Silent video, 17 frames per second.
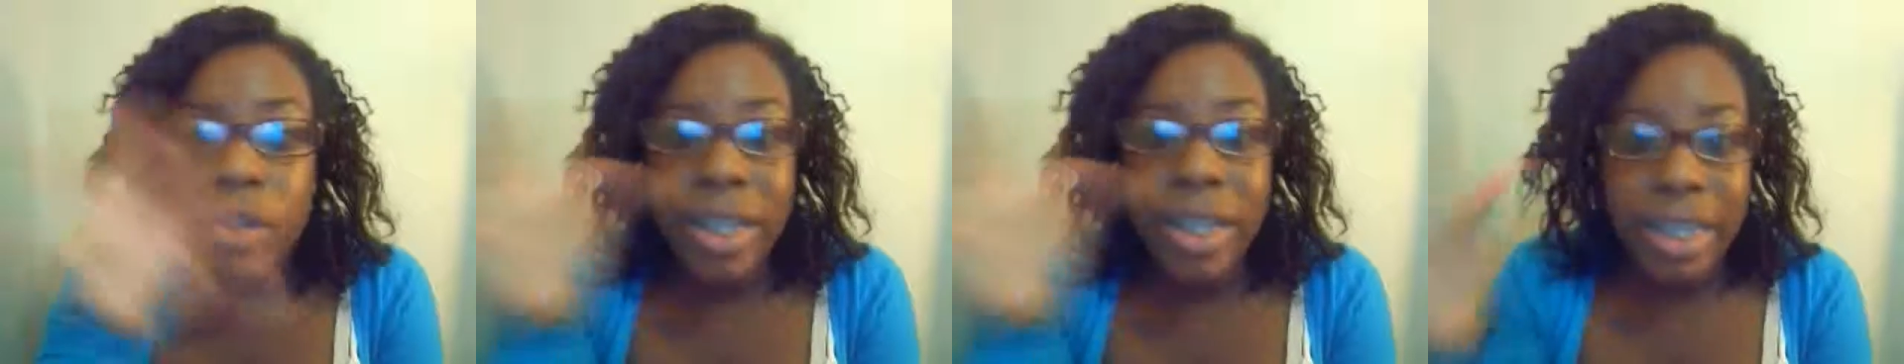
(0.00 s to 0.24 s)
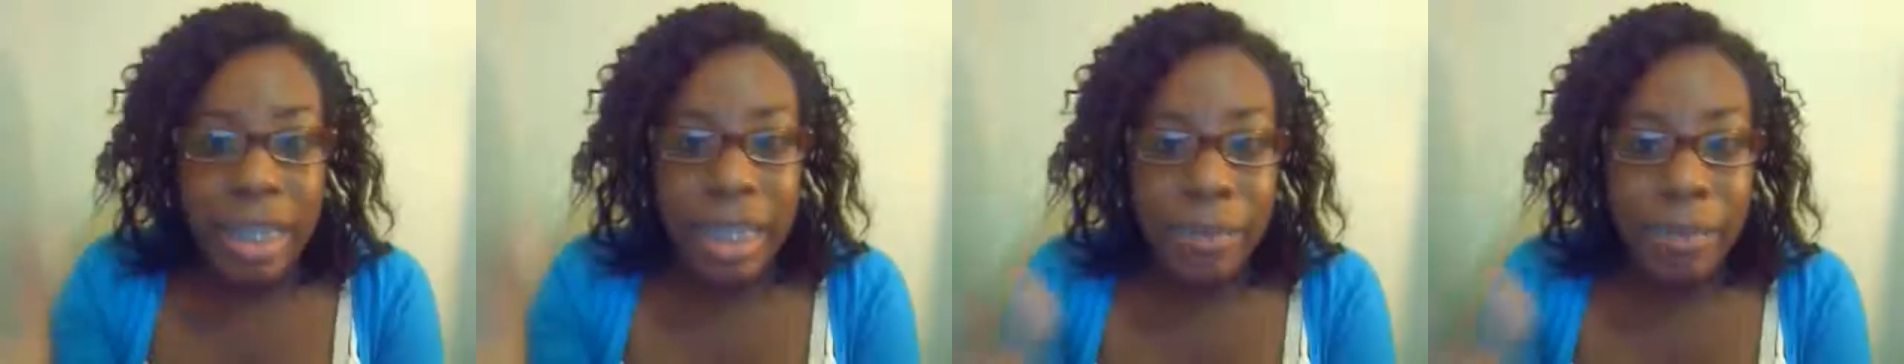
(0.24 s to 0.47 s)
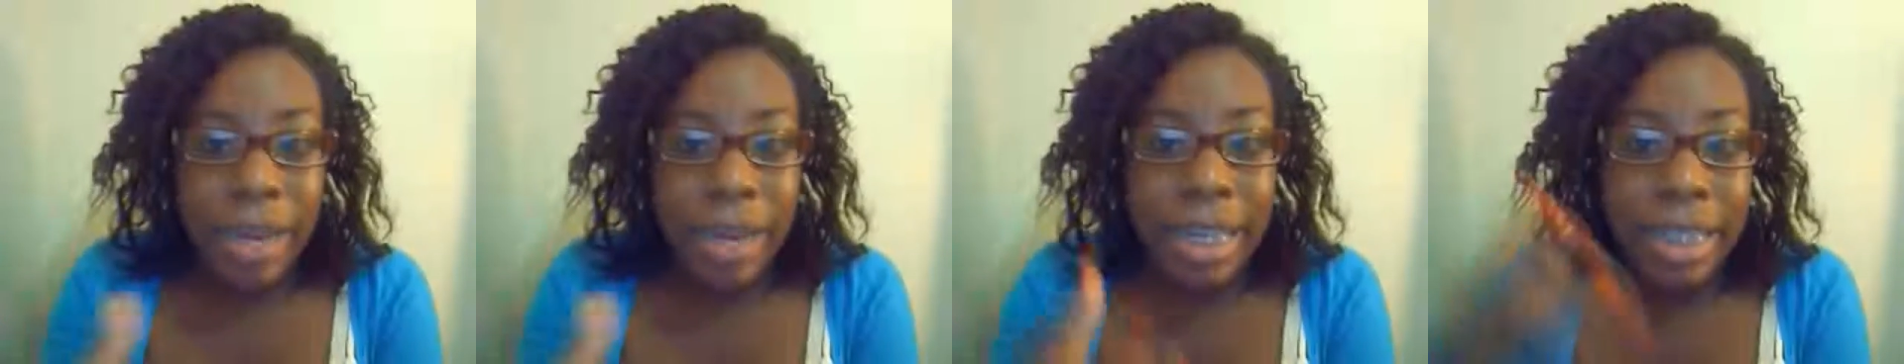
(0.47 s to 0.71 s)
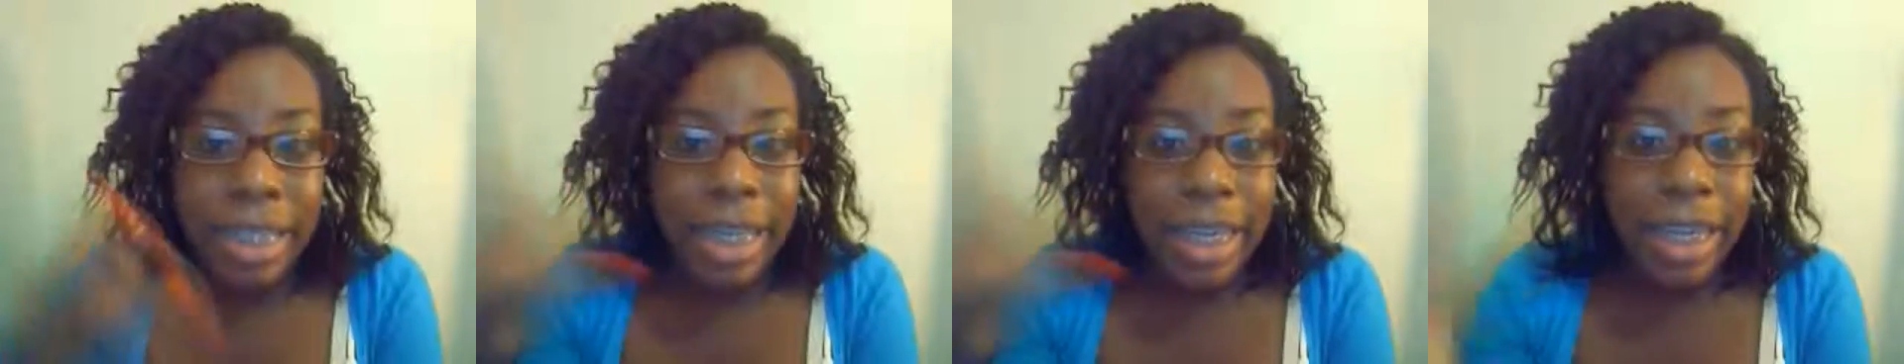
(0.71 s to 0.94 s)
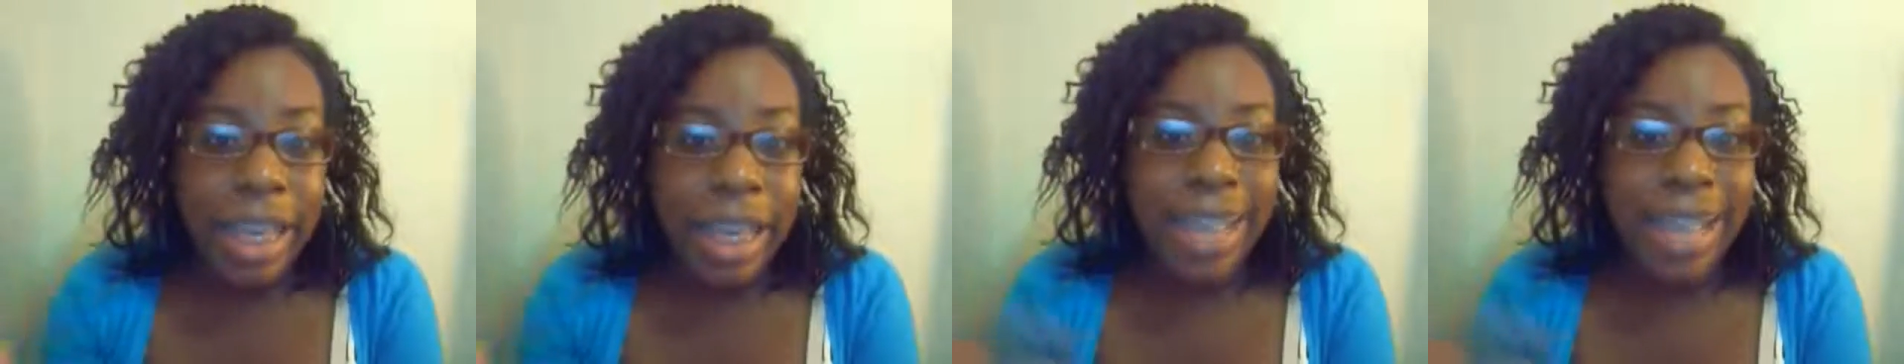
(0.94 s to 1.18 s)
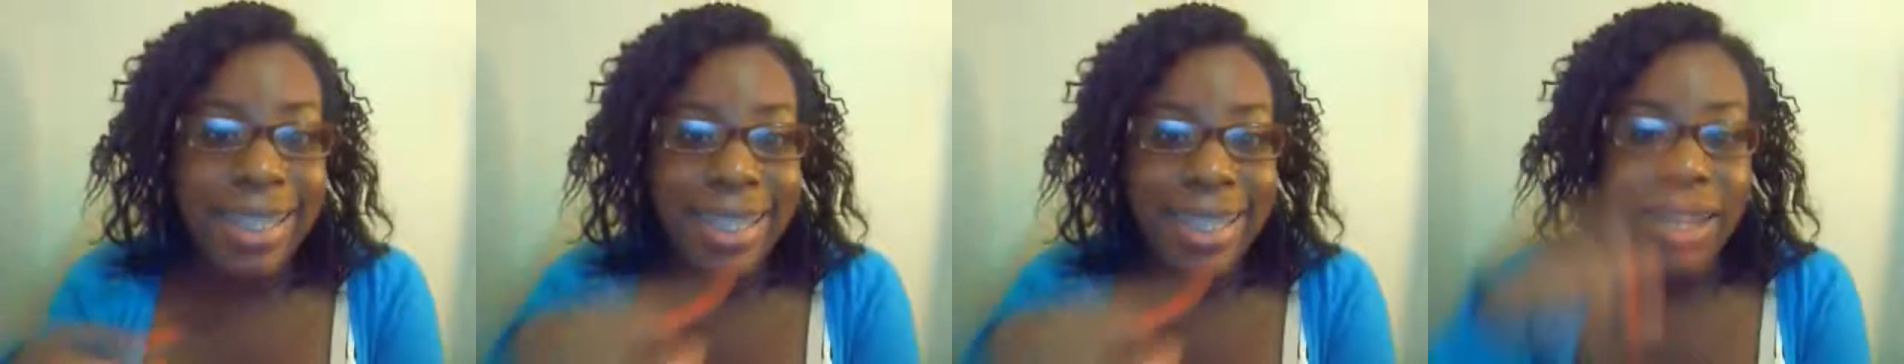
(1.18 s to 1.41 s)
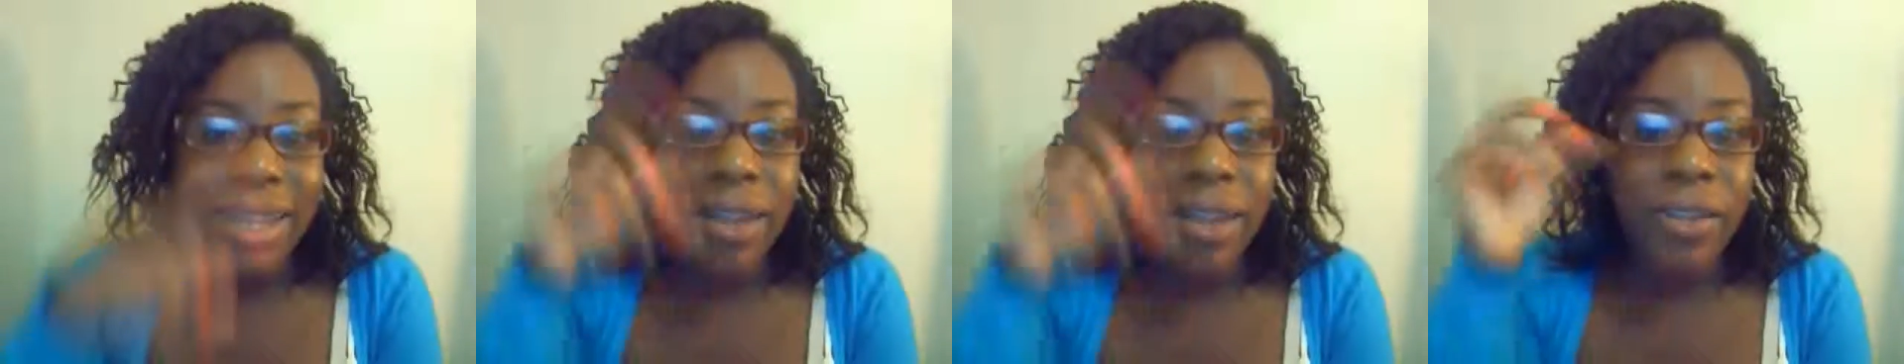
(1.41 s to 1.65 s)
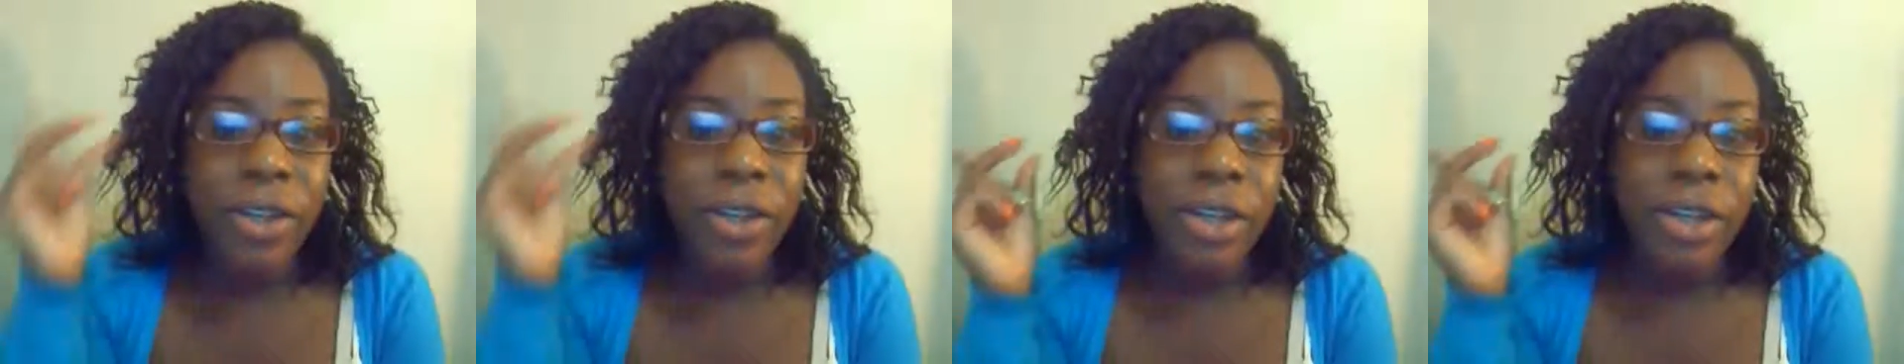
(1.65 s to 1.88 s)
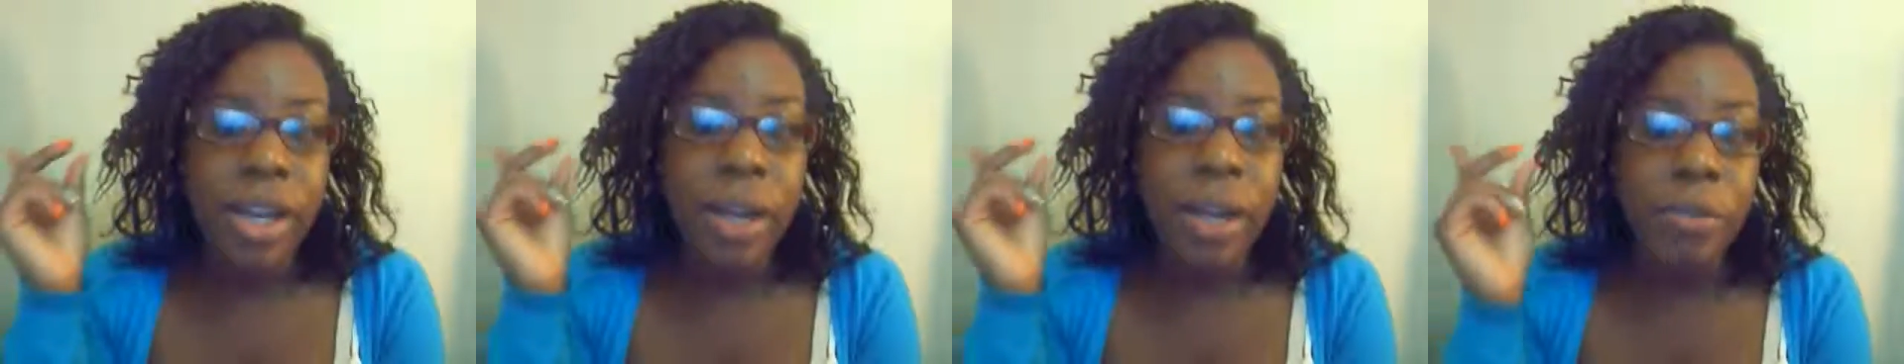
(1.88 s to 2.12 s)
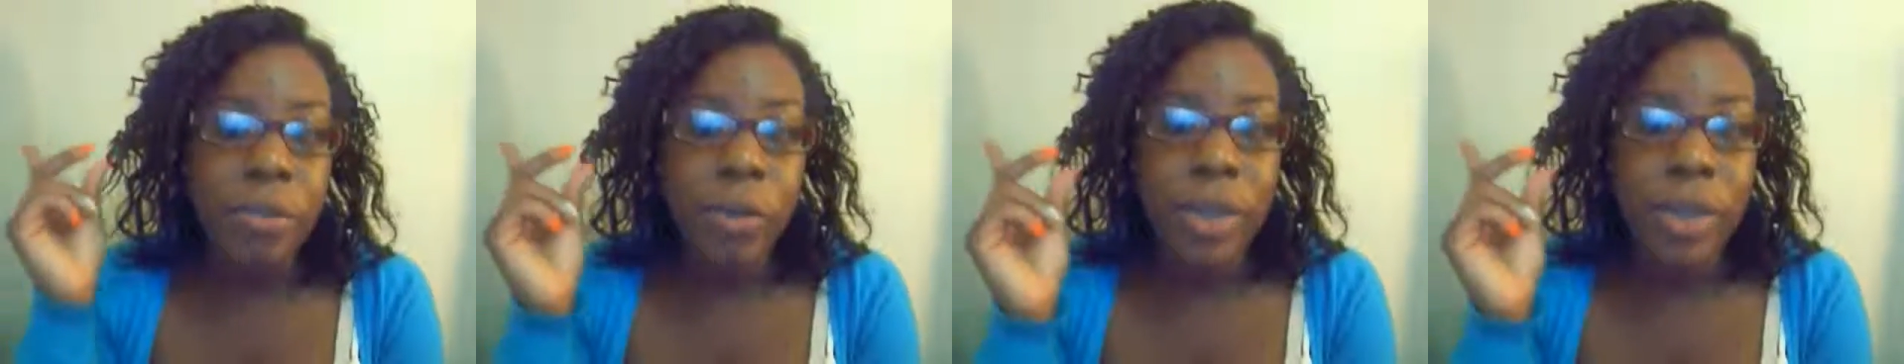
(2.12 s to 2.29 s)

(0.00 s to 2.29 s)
the same idea as the other um,